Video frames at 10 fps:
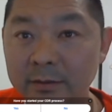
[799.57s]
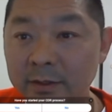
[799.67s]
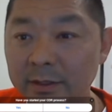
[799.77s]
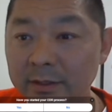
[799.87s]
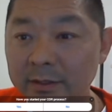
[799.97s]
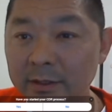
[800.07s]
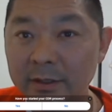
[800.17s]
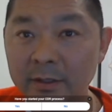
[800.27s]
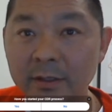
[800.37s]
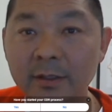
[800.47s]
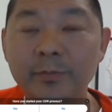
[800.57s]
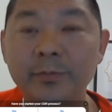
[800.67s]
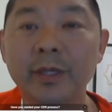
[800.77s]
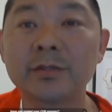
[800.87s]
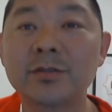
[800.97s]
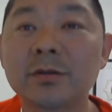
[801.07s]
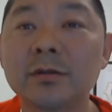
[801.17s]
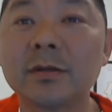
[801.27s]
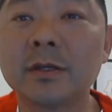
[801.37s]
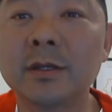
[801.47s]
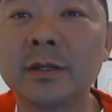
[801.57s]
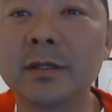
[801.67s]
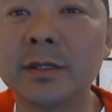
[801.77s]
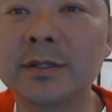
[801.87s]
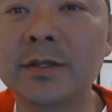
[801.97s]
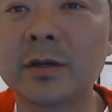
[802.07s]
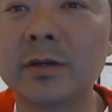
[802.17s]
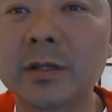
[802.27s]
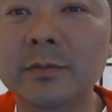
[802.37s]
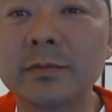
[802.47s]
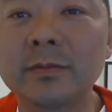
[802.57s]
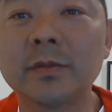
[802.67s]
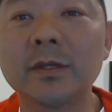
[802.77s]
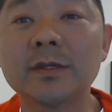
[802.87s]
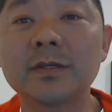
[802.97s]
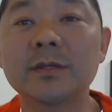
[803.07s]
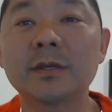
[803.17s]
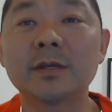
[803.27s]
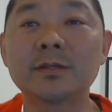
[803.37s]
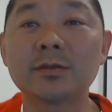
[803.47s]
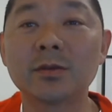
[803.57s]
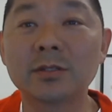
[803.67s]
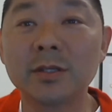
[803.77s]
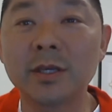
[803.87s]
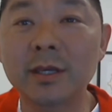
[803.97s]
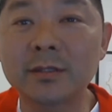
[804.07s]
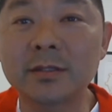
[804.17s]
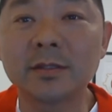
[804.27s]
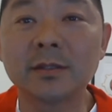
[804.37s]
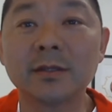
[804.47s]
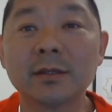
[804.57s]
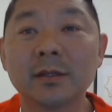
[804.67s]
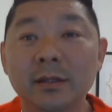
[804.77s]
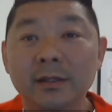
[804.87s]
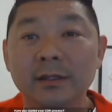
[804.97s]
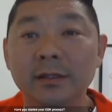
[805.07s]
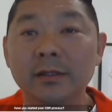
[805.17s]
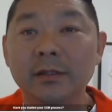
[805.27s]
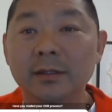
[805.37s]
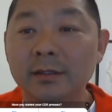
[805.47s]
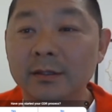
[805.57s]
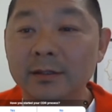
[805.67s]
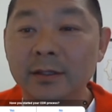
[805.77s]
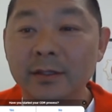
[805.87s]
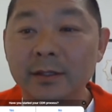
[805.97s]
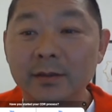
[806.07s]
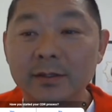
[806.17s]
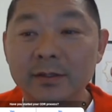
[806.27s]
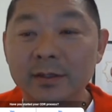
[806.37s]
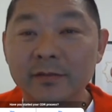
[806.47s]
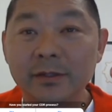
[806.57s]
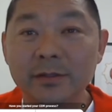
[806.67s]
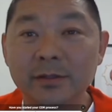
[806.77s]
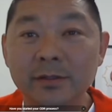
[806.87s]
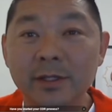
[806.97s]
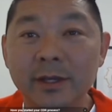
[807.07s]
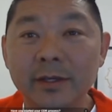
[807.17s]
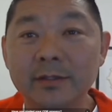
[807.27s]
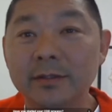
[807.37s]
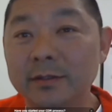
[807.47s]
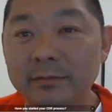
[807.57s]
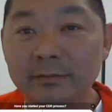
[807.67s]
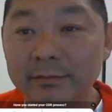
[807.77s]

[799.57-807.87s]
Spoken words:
All right, Pedro in Instagram, he says not yet. Yeah, it's never too late.